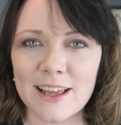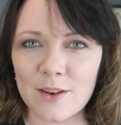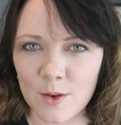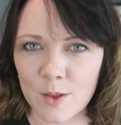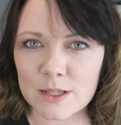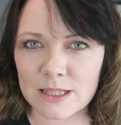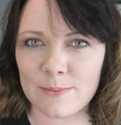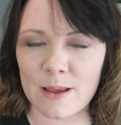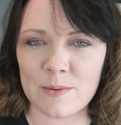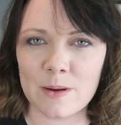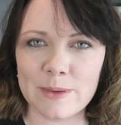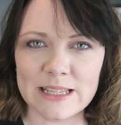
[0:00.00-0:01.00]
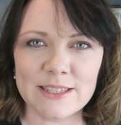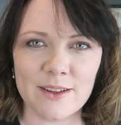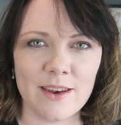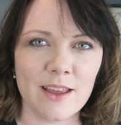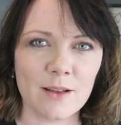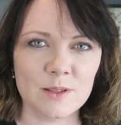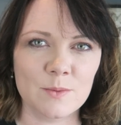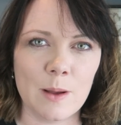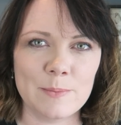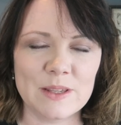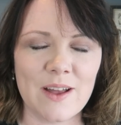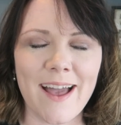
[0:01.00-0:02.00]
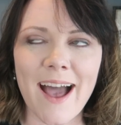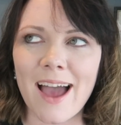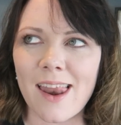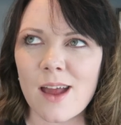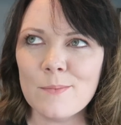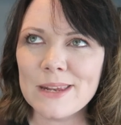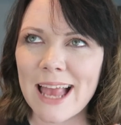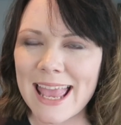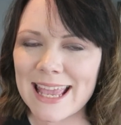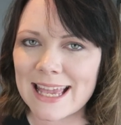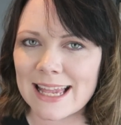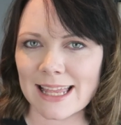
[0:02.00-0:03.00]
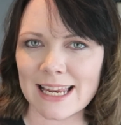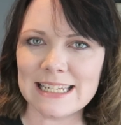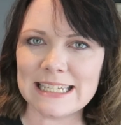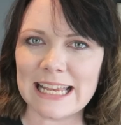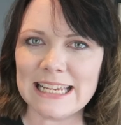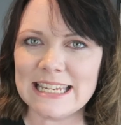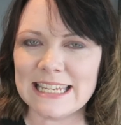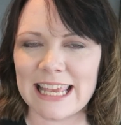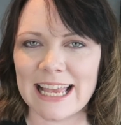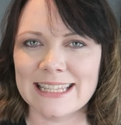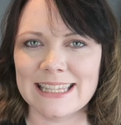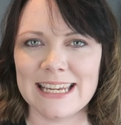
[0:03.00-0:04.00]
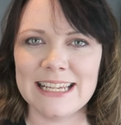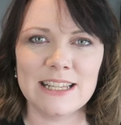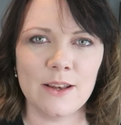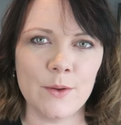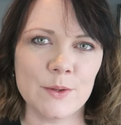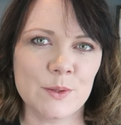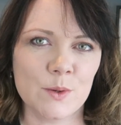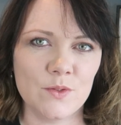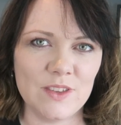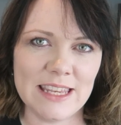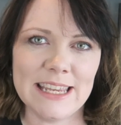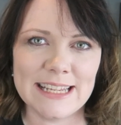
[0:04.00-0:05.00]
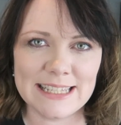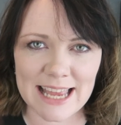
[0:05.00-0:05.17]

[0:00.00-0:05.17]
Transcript: Now, lots of people have been signing up to my website, and I'm taking an educated guess that it is lots of year